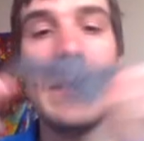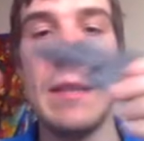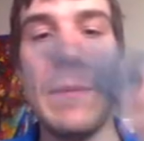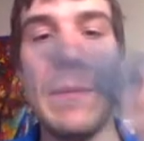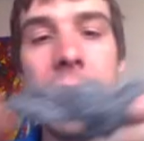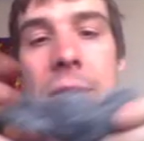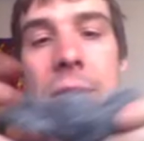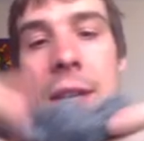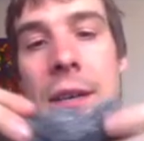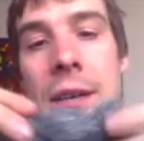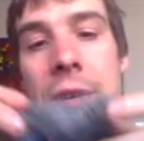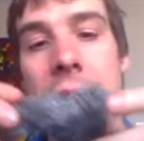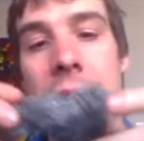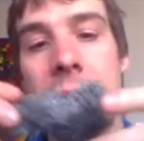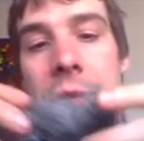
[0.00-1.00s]
of those iron
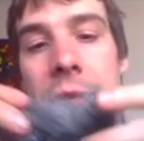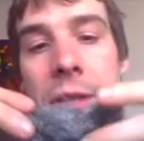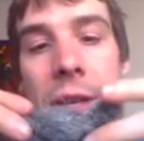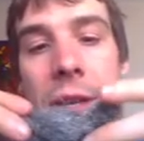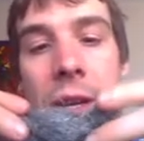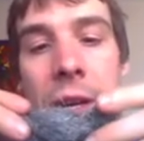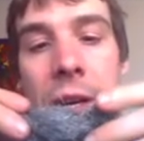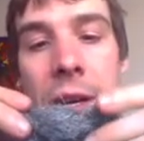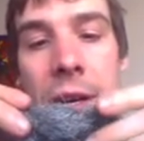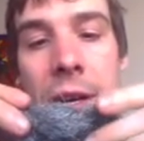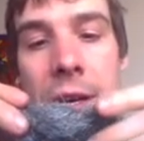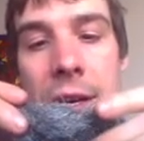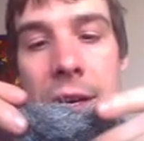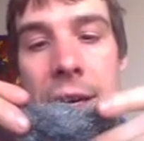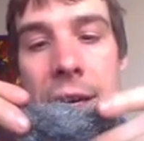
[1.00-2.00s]
atoms
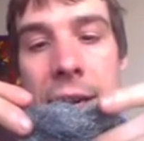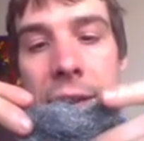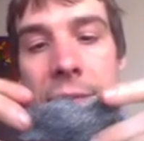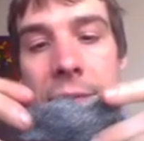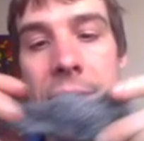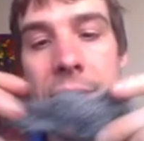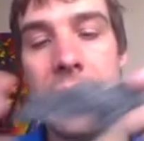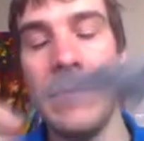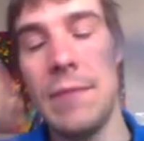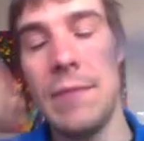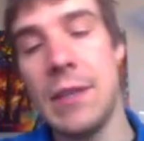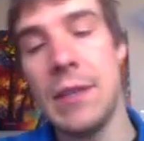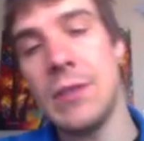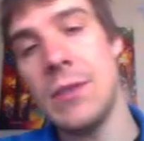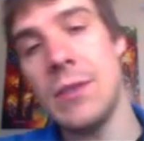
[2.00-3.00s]
have
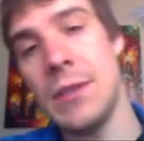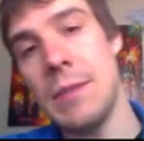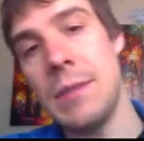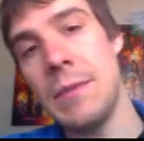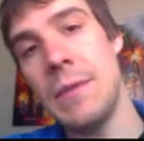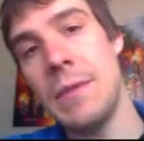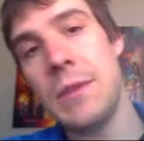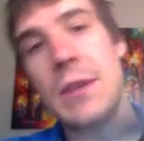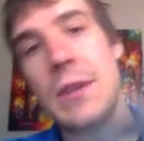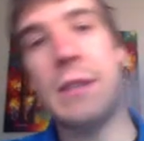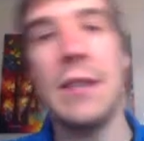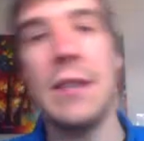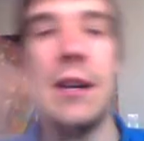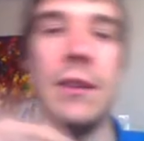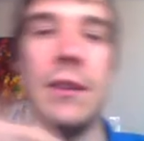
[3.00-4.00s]
a certain number of
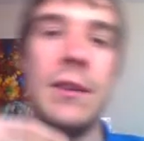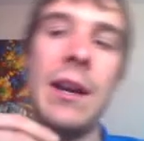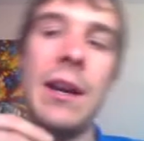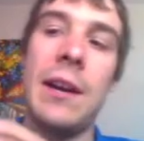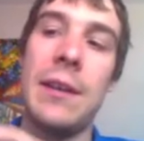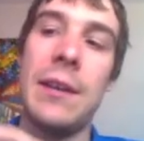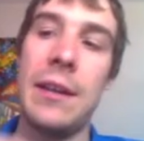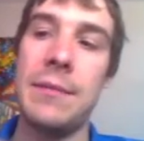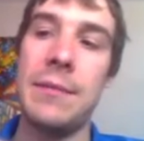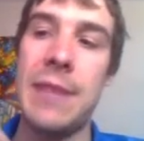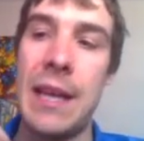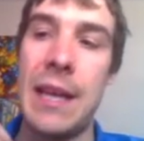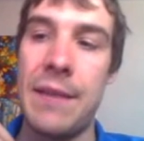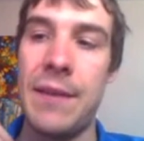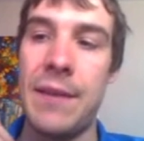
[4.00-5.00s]
neutrons. Other iron atoms
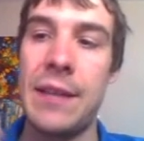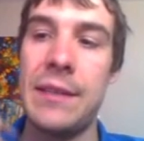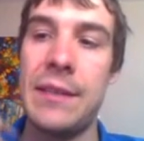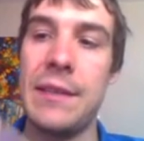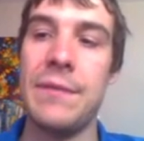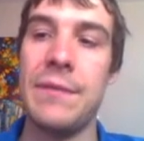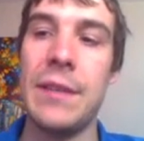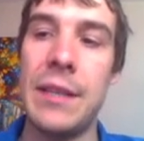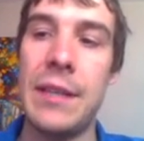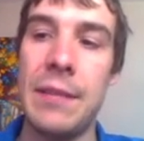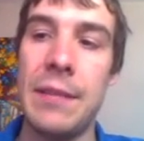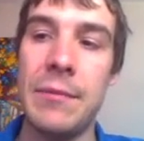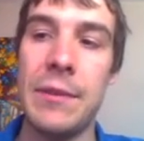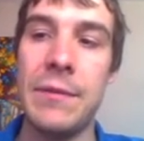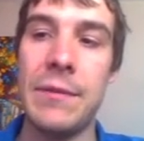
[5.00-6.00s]
have a different
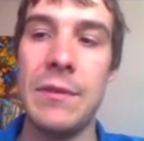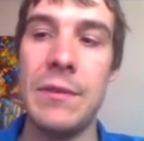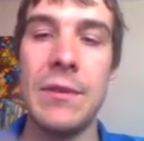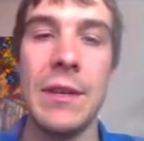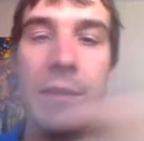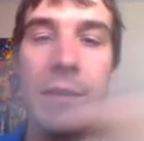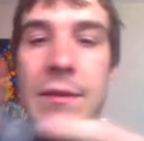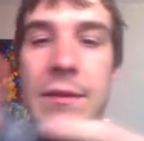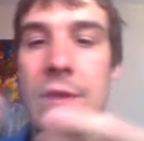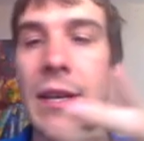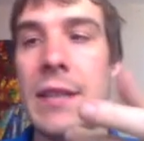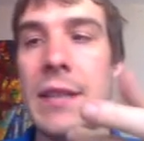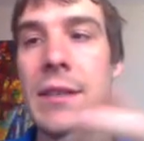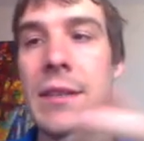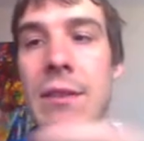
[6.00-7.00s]
number of neutrons. So there's
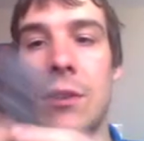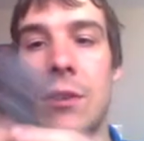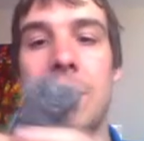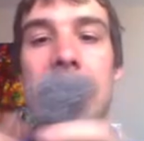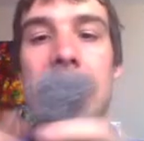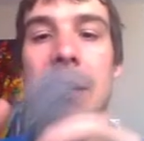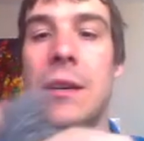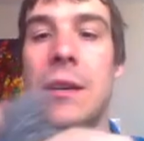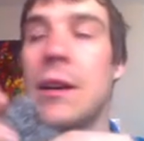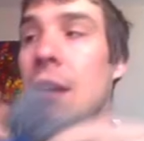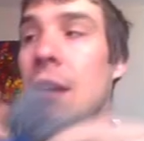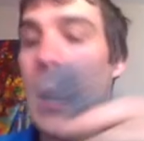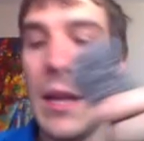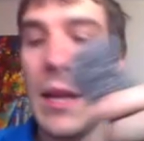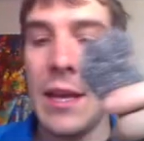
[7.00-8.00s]
isotopes in here.
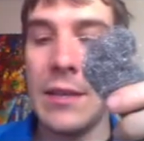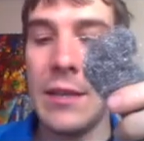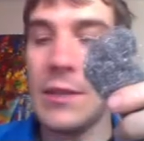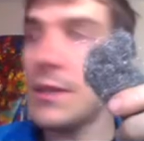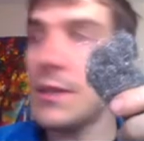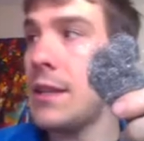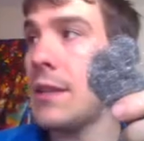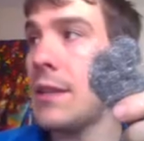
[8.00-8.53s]
And just like